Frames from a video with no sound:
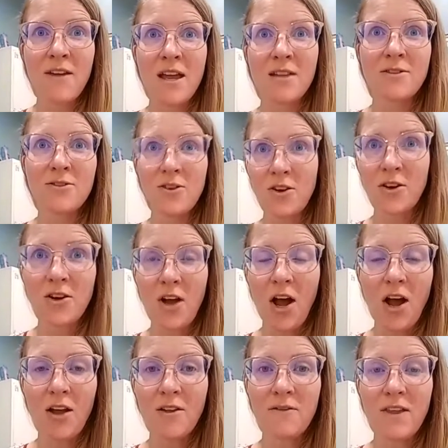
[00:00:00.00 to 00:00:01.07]
and learn
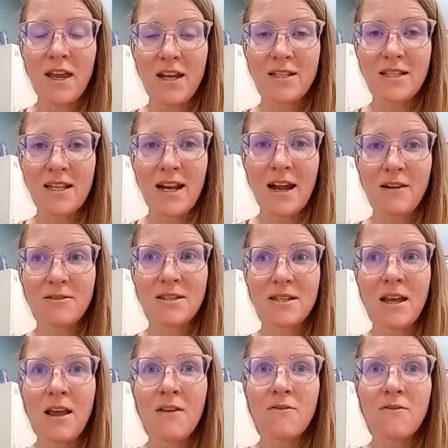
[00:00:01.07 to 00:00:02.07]
all of the ins and outs